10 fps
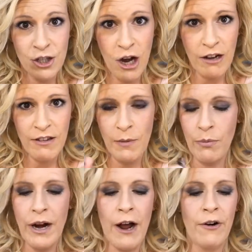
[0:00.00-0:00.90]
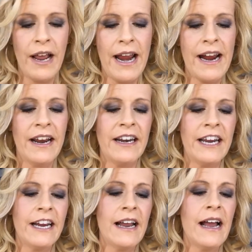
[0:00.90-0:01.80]
chocolate brown,
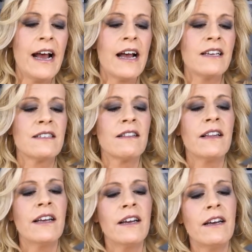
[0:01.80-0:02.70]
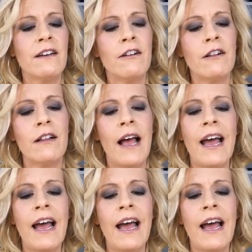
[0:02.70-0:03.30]
and it has little,